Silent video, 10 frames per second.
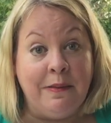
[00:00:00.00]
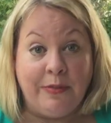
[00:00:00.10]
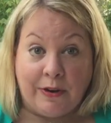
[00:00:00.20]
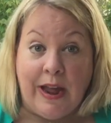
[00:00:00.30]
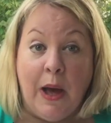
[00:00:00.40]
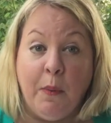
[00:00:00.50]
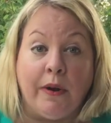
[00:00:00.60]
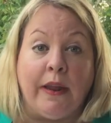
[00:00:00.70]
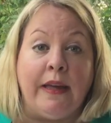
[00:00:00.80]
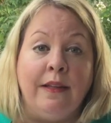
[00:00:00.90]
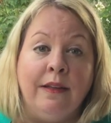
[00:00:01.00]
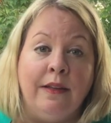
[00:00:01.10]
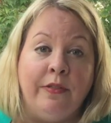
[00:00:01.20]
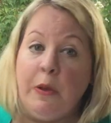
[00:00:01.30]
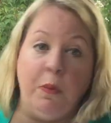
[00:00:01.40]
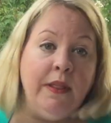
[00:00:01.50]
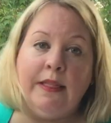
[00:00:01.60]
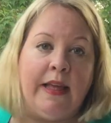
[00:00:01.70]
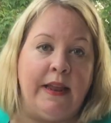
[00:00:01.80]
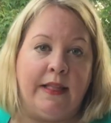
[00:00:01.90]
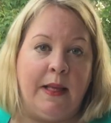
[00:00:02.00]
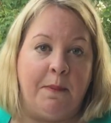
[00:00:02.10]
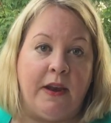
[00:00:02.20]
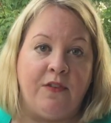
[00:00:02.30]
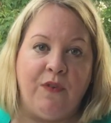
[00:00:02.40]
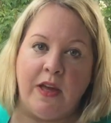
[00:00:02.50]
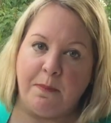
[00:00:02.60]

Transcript: they're cowardly. They wouldn't say it to somebody's face,